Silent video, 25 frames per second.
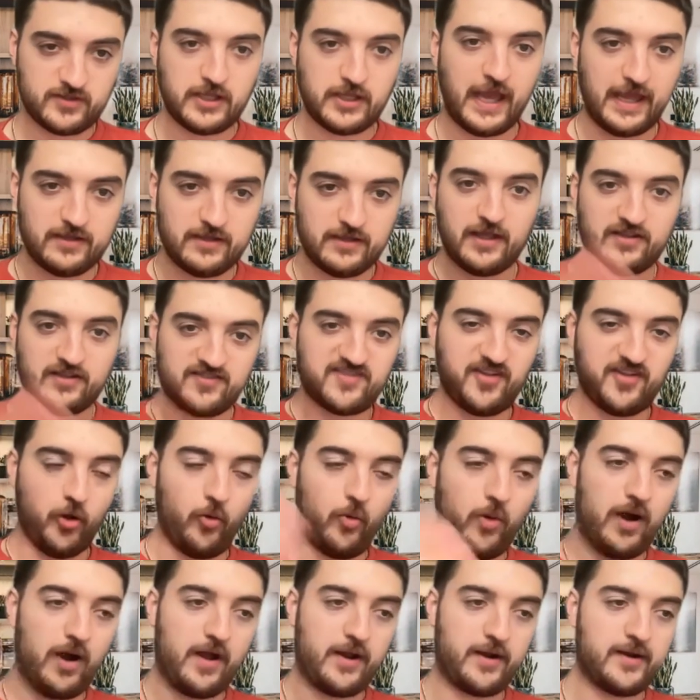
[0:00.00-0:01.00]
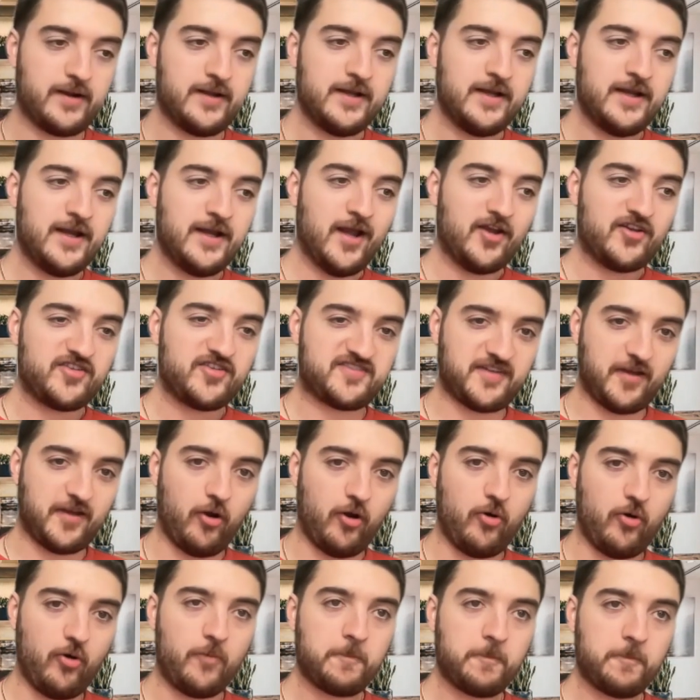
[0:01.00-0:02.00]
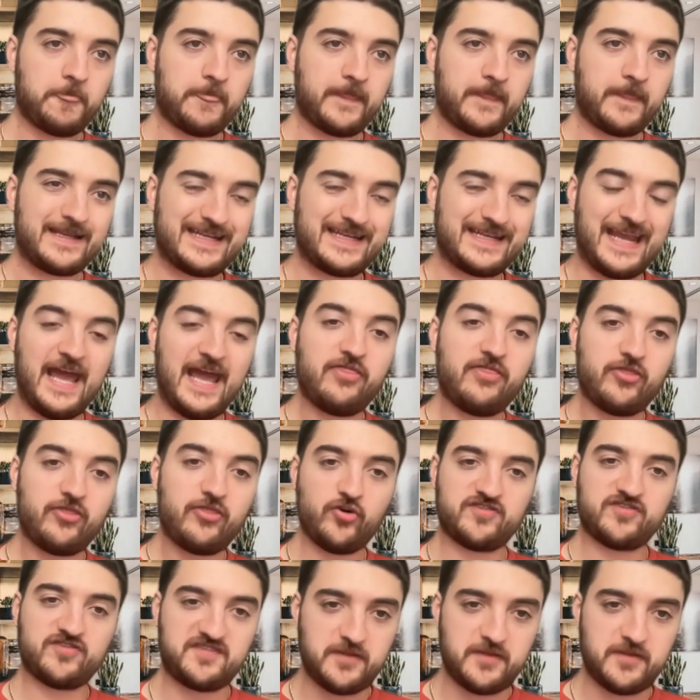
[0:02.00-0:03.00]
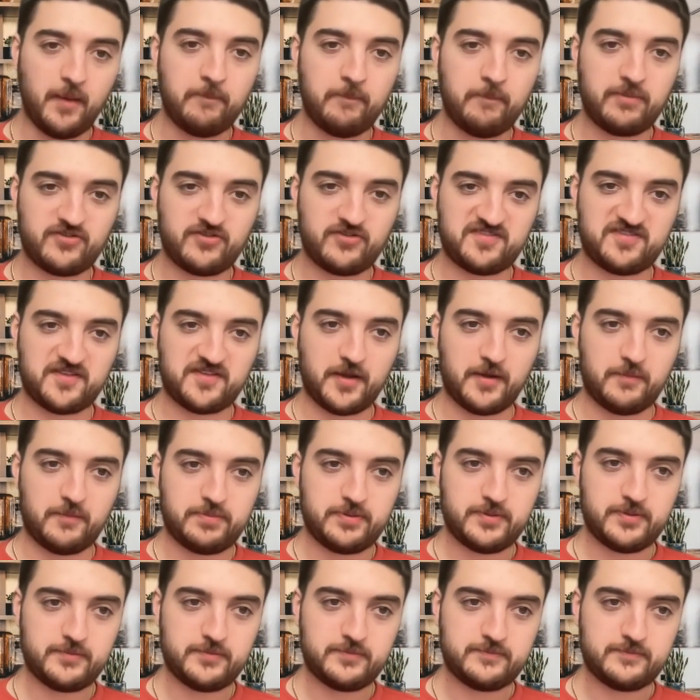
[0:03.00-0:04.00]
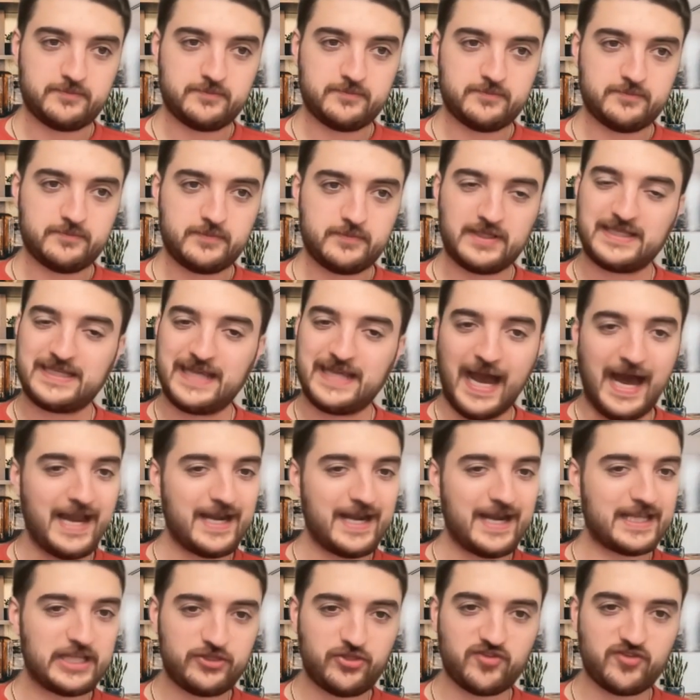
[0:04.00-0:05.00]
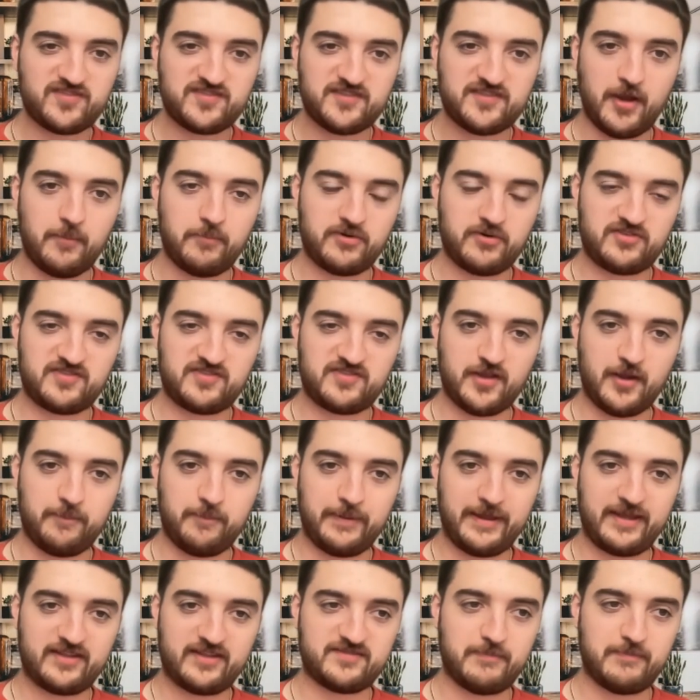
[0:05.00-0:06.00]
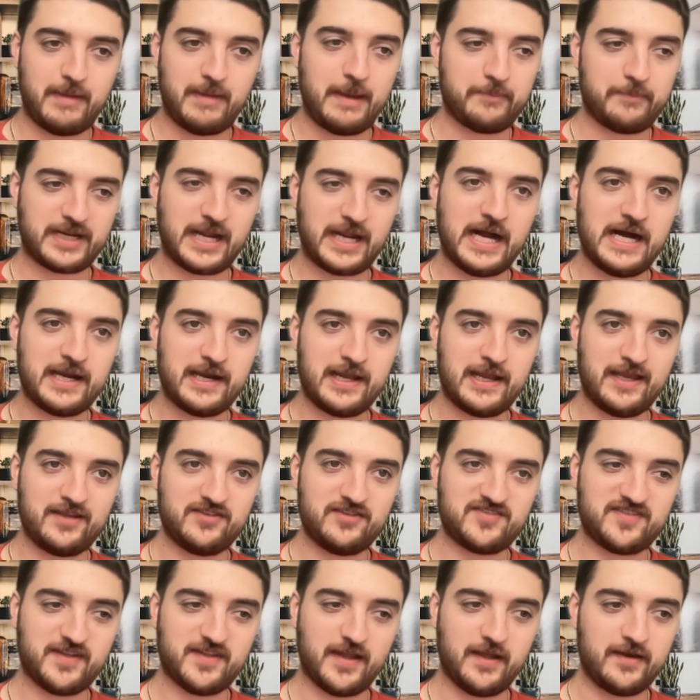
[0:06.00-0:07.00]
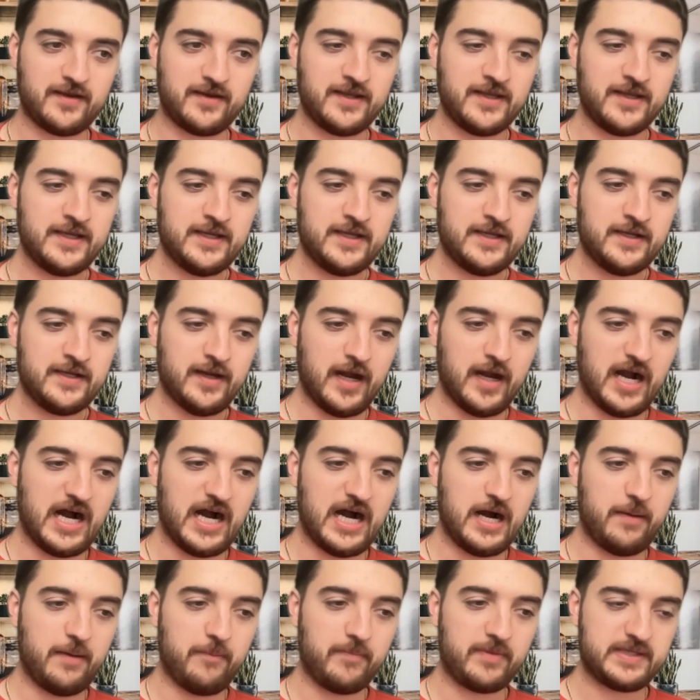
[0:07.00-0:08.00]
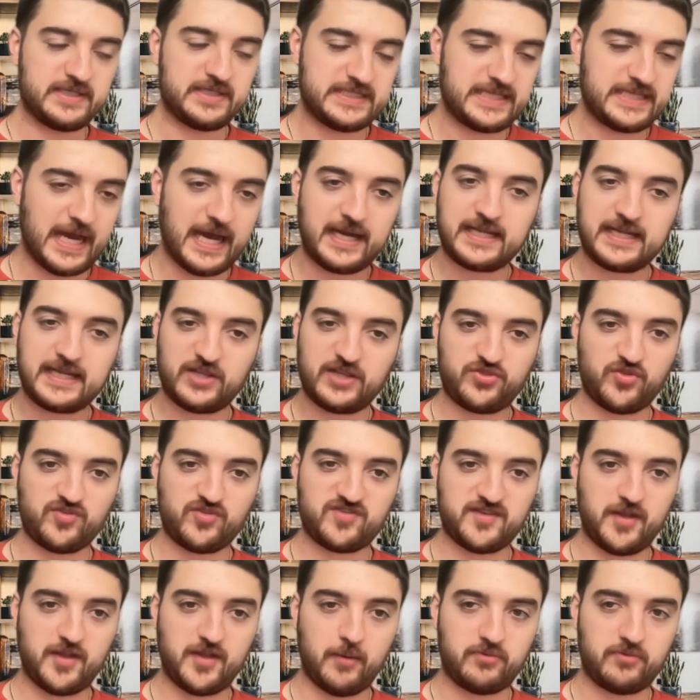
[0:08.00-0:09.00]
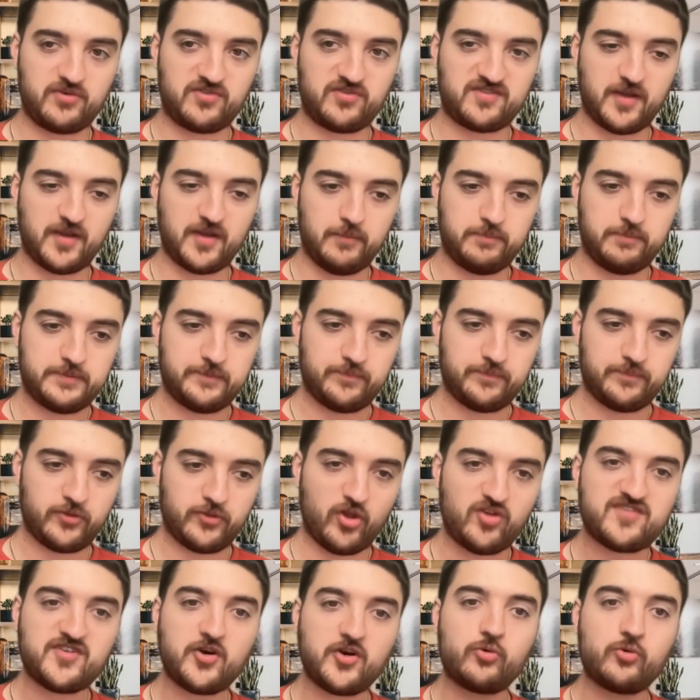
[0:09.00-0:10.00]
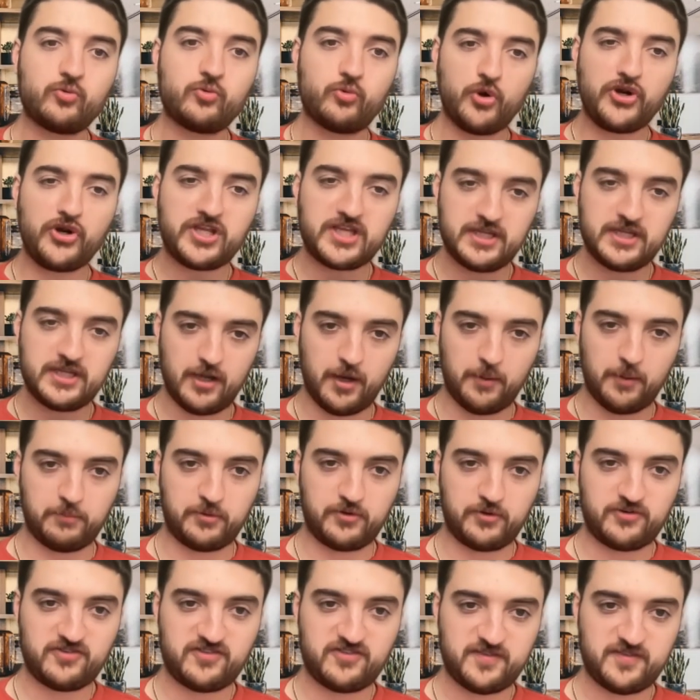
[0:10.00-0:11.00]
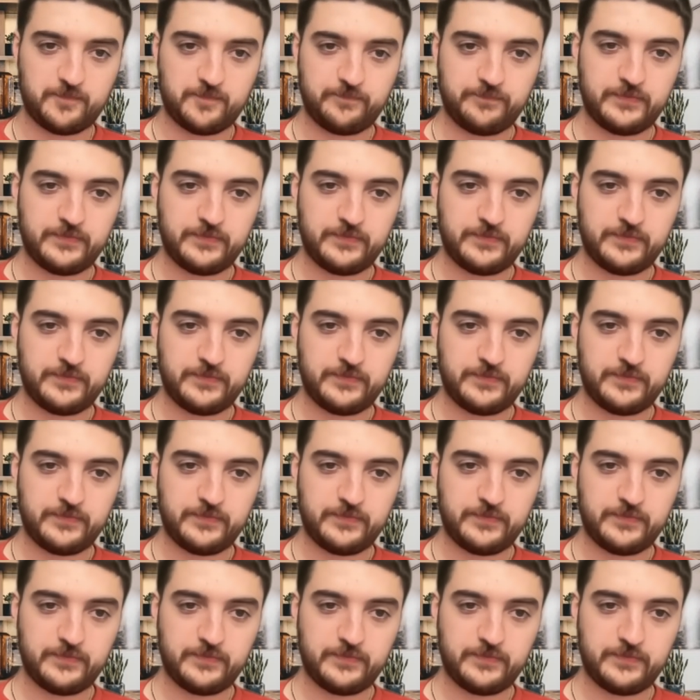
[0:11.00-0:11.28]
And, and so on. So get those numbers up. Got to get those numbers up, as Matt McConaughey said. Um, Got to get those numbers up. Those are rookie numbers.